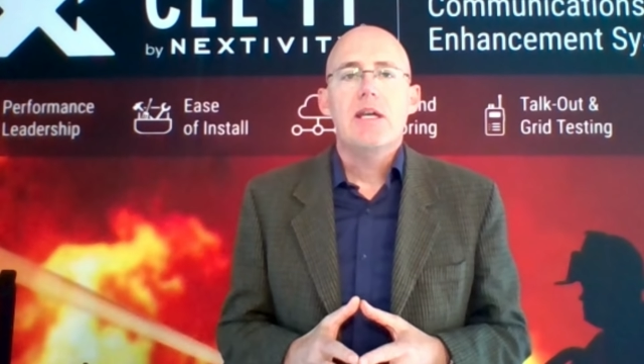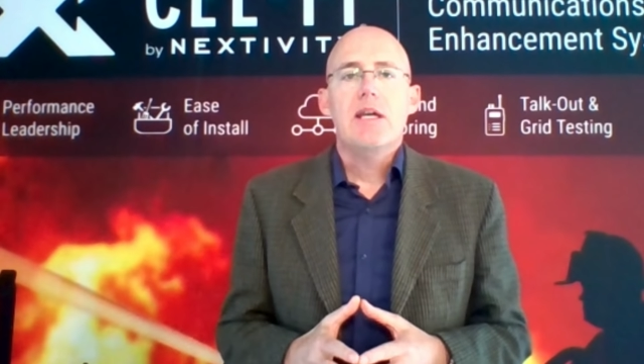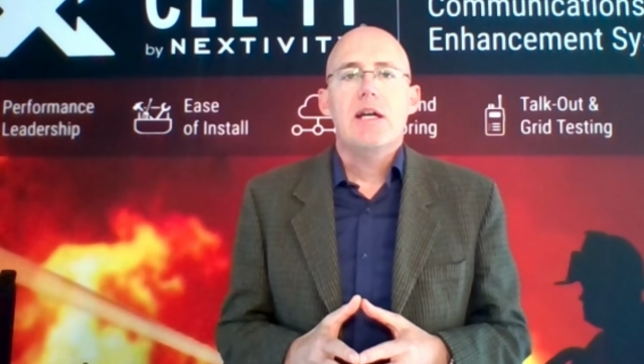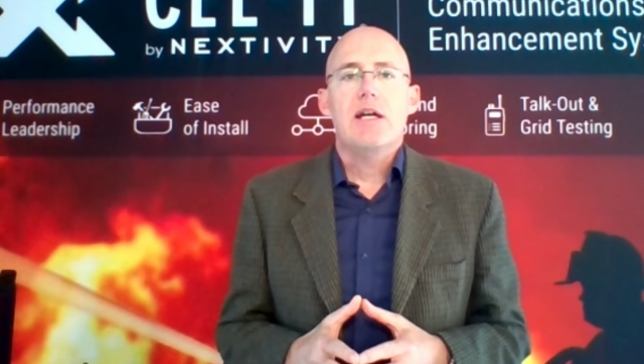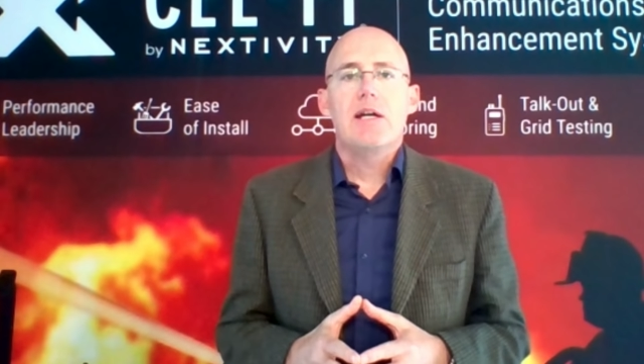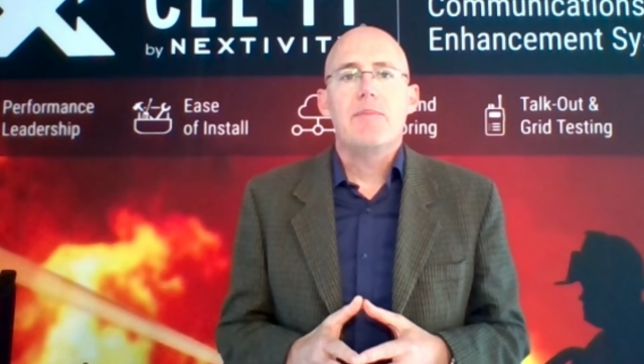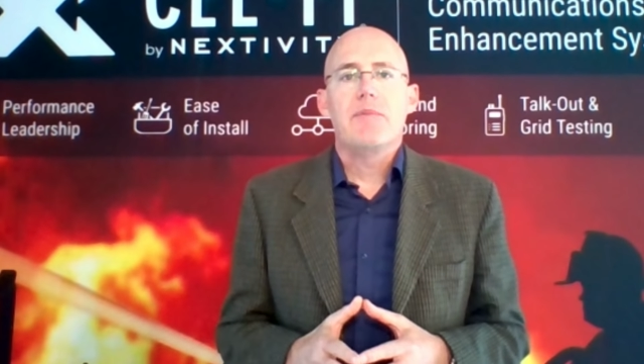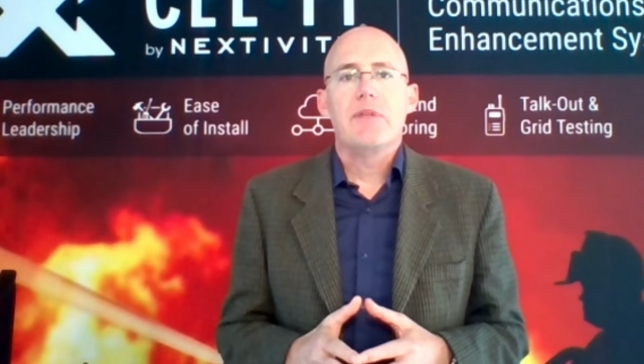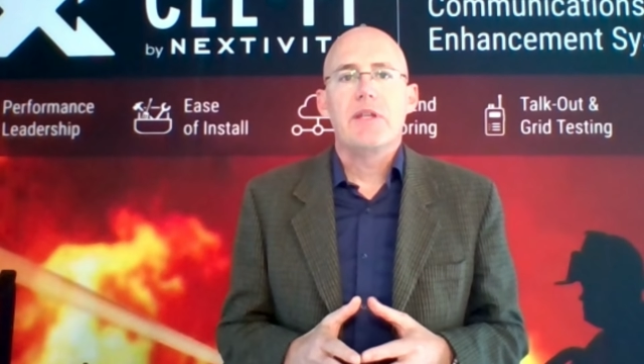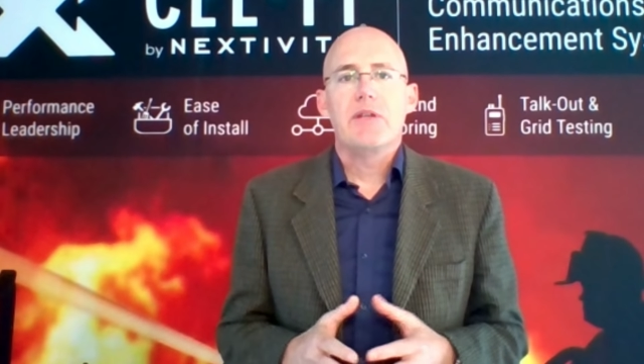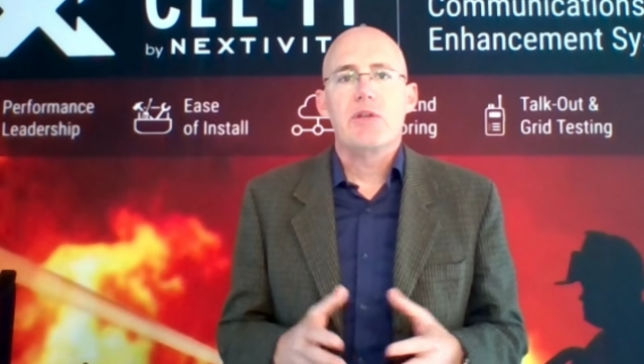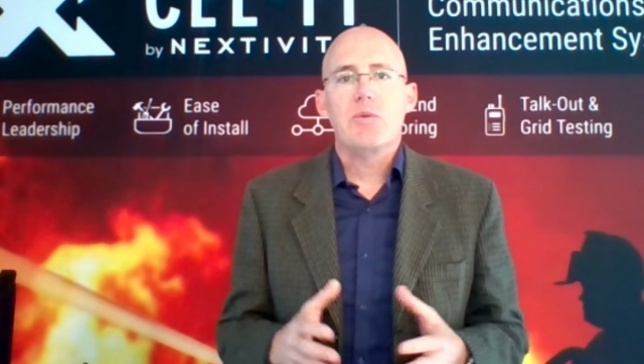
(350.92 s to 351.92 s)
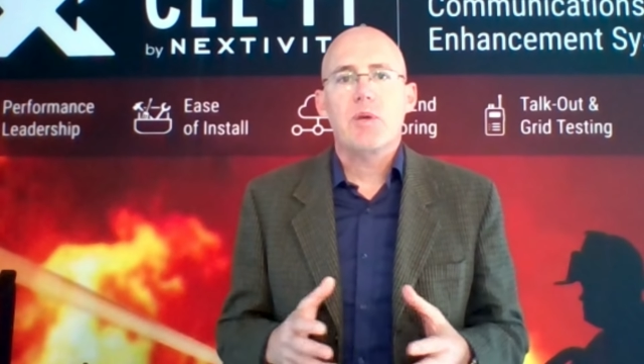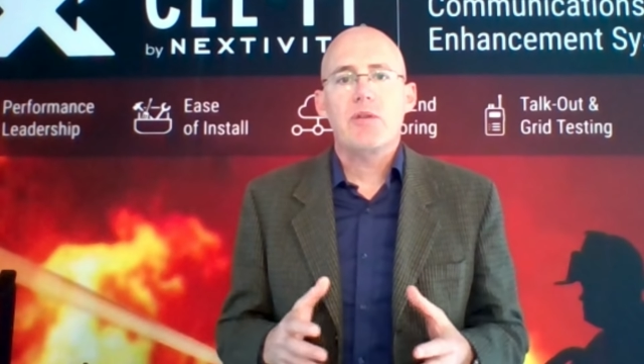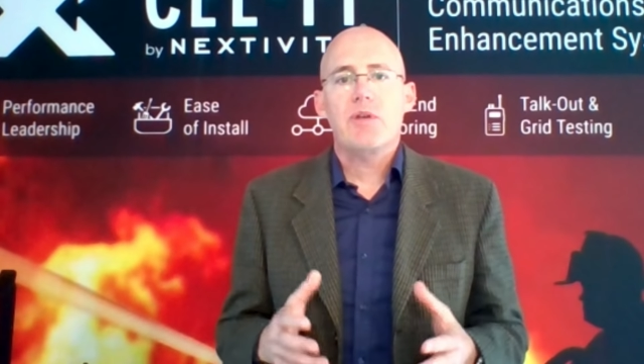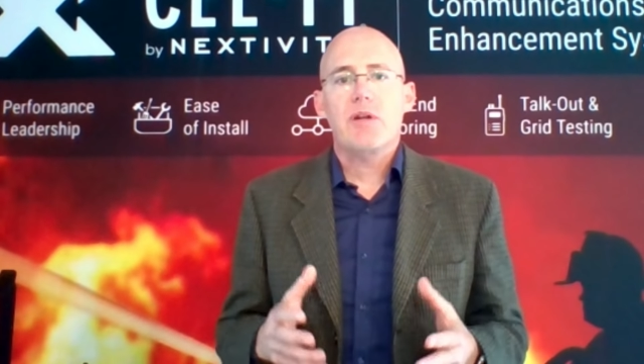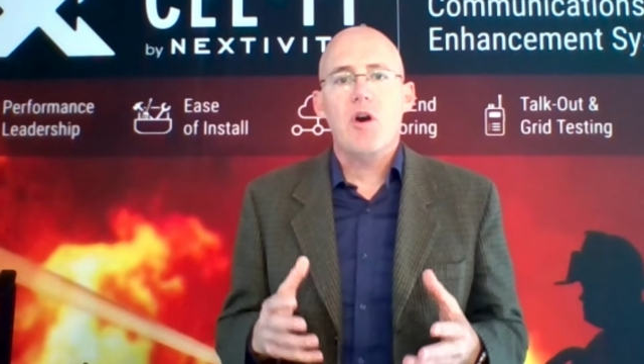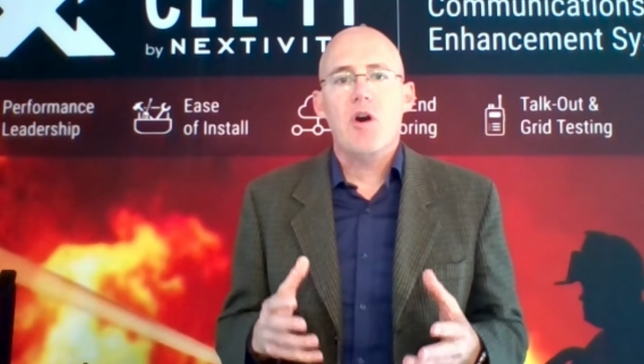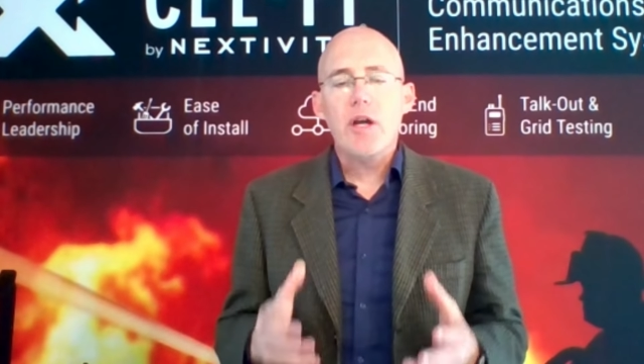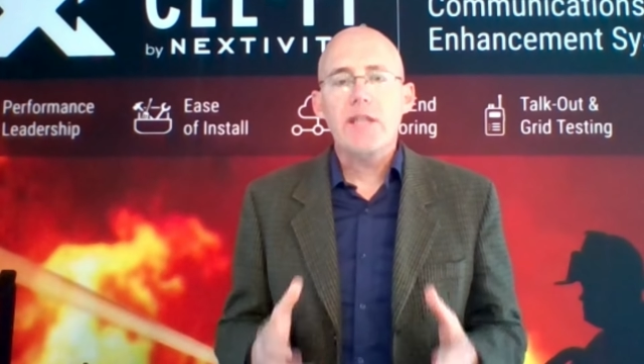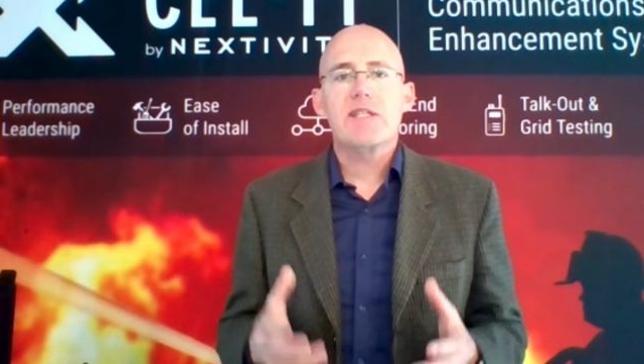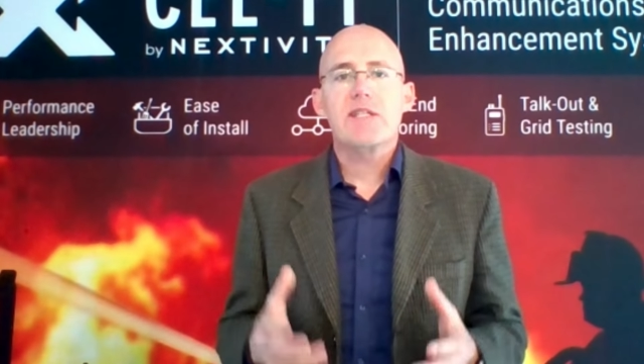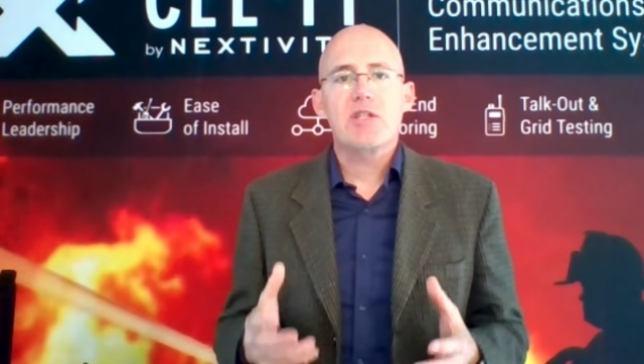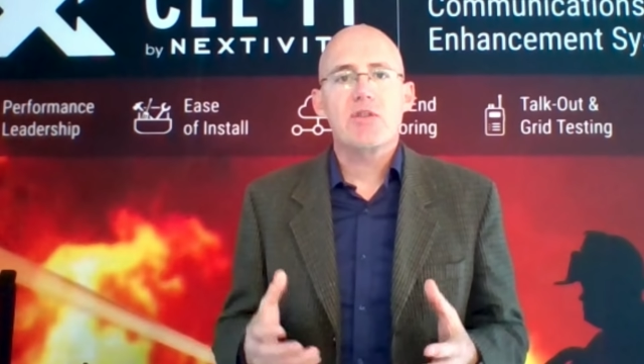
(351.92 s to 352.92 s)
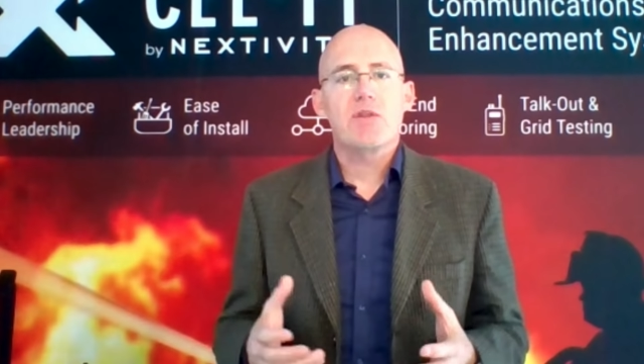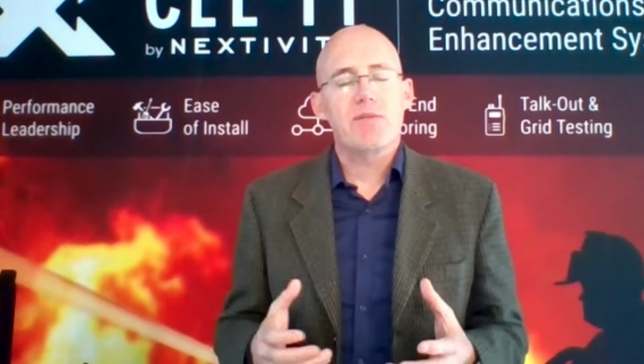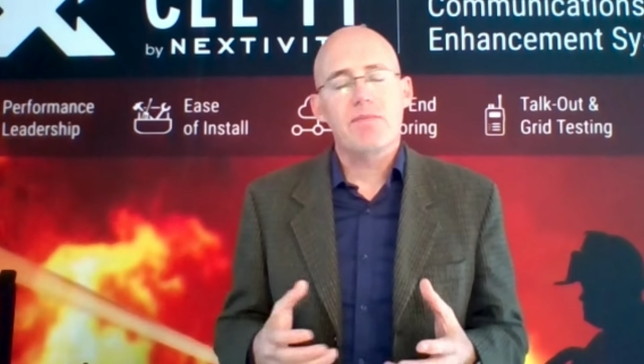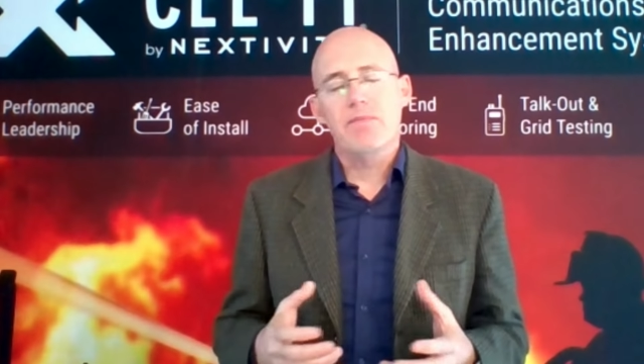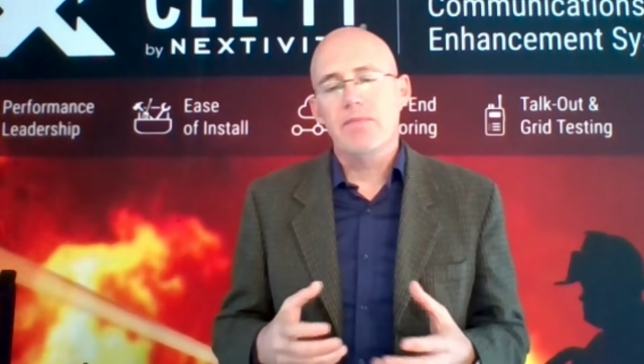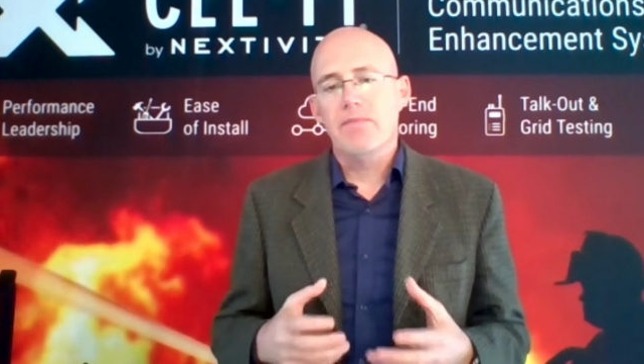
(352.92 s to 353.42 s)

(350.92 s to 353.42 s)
The Quattro architecture is